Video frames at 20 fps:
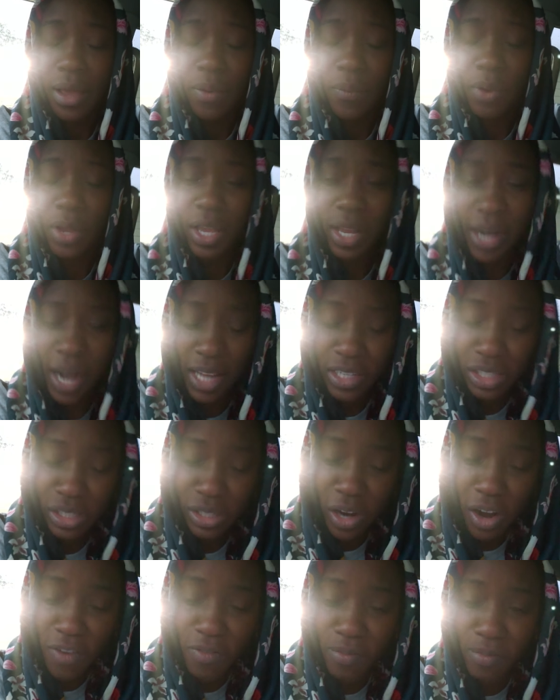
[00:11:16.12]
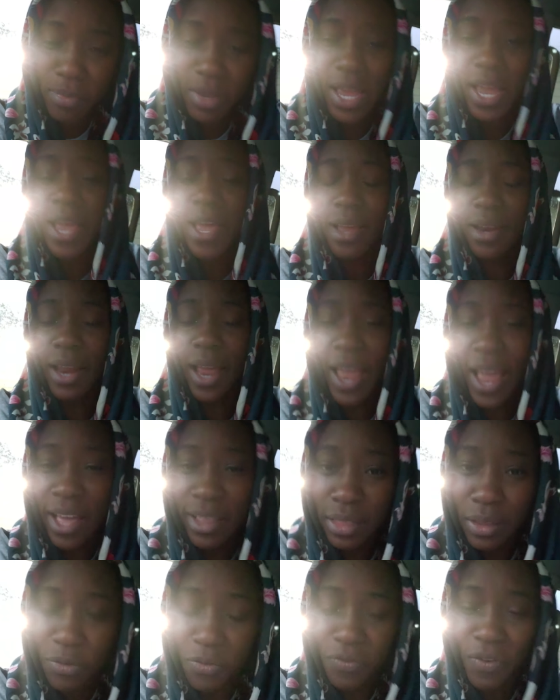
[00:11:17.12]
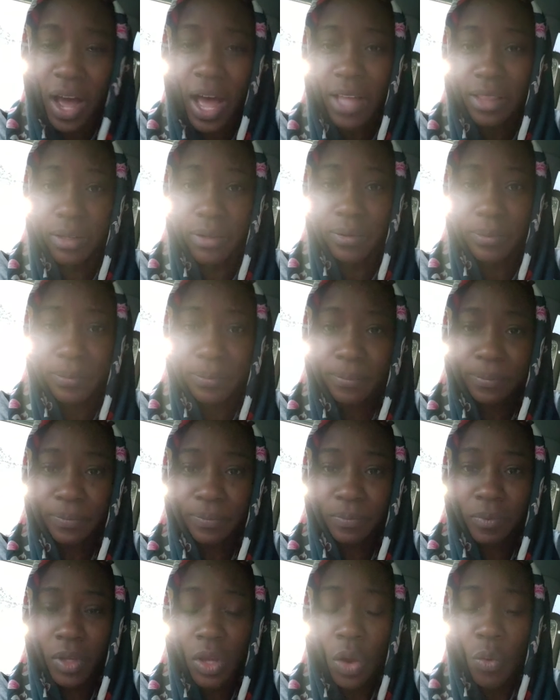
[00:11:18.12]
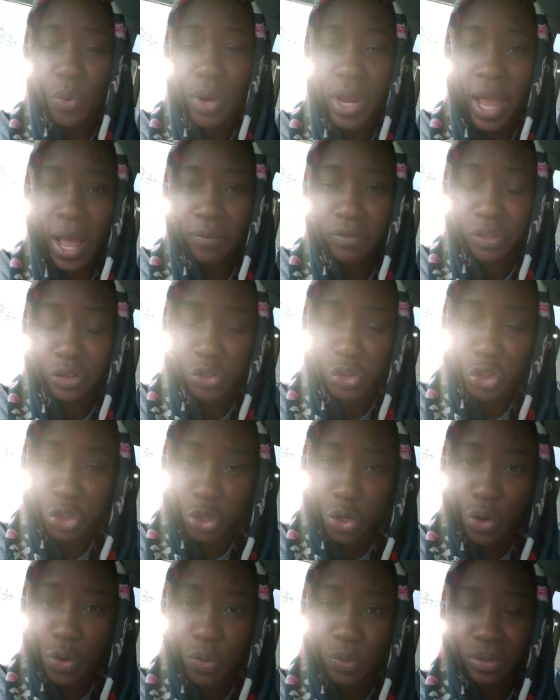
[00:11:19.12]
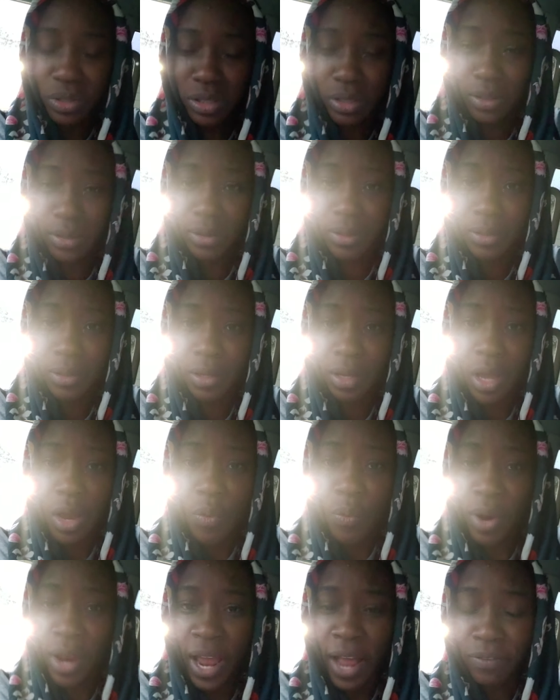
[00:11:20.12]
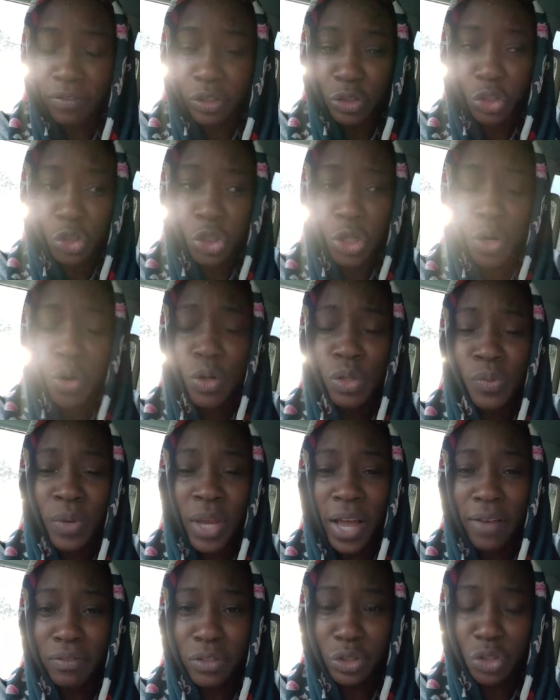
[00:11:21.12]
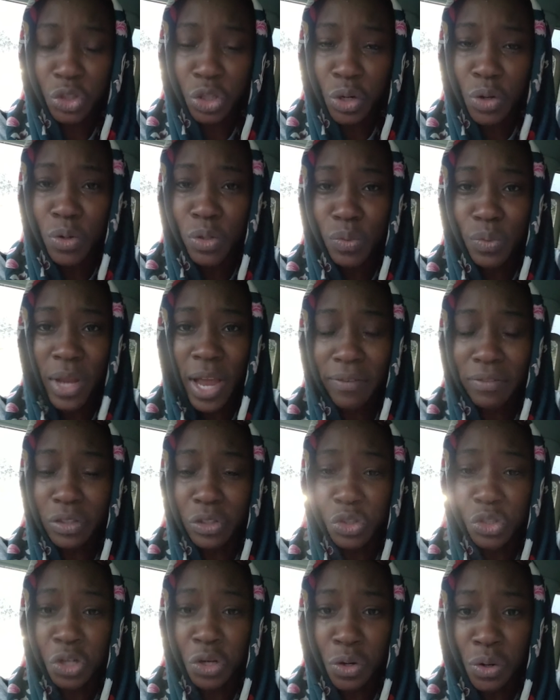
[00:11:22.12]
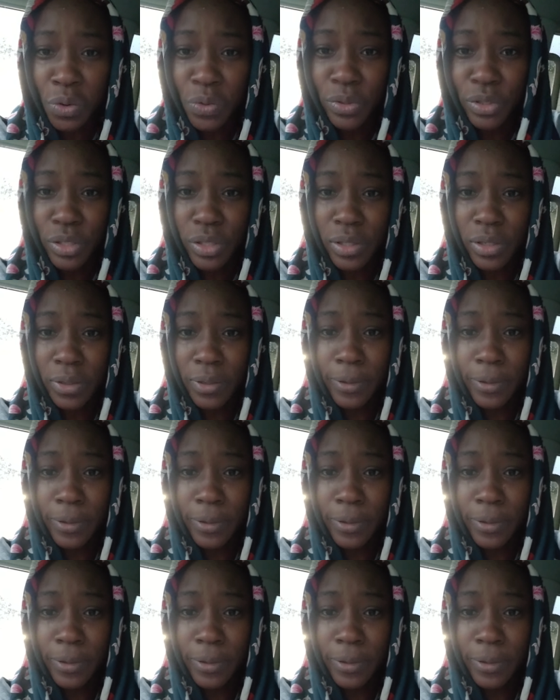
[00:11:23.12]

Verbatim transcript: We cannot serve man and the Father. We have to choose. We have to choose. We have to choose. We have to choose.